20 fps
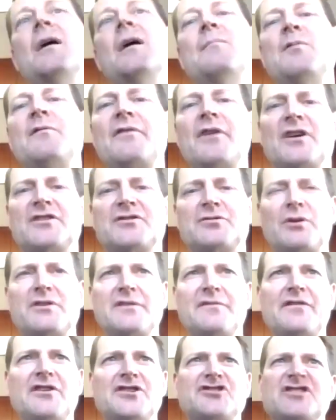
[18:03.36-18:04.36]
Moving on to our
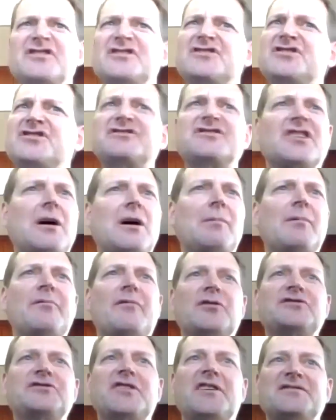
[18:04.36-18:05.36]
divisions, just a couple of
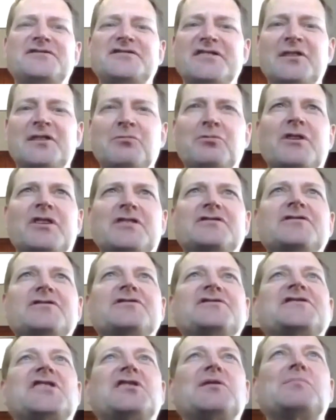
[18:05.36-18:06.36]
updates and then we'll get to the
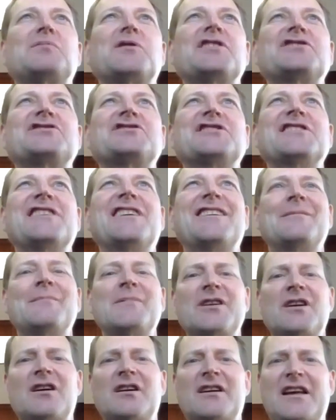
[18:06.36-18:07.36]
celebration.
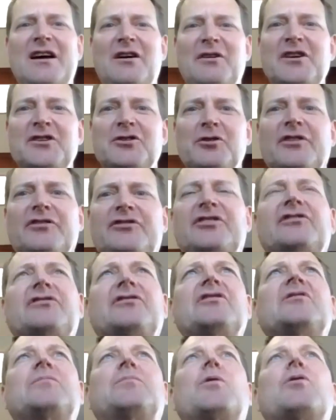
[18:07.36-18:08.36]
In our County Adult
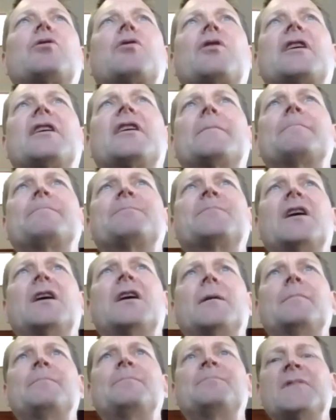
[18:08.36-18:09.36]
Assistance Program,
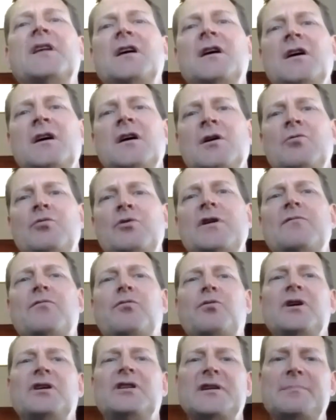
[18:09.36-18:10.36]
we've
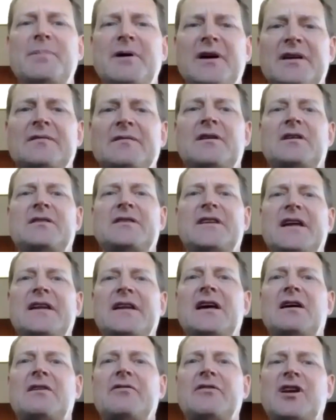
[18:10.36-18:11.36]
really been and
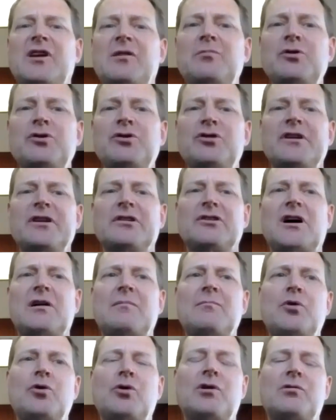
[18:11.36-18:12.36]
getting out in the community a lot
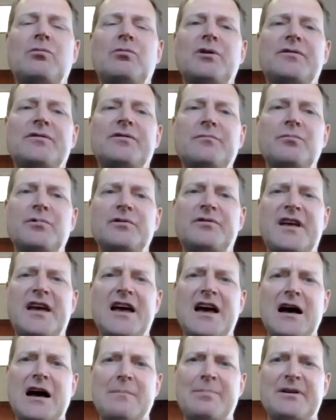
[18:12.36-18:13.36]
more with
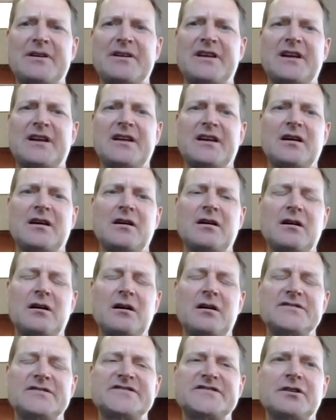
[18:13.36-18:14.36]
CAP and getting
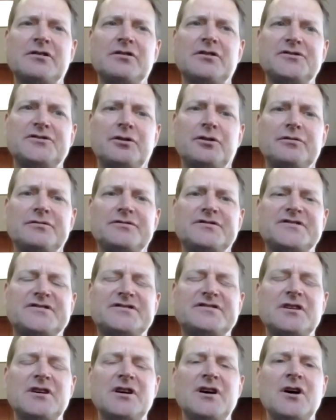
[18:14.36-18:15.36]
single
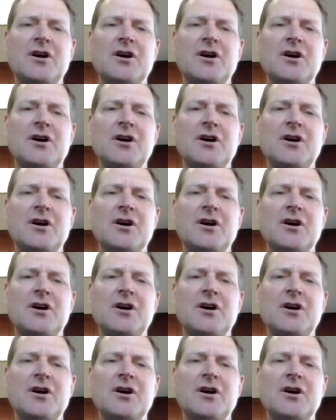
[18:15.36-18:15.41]
adults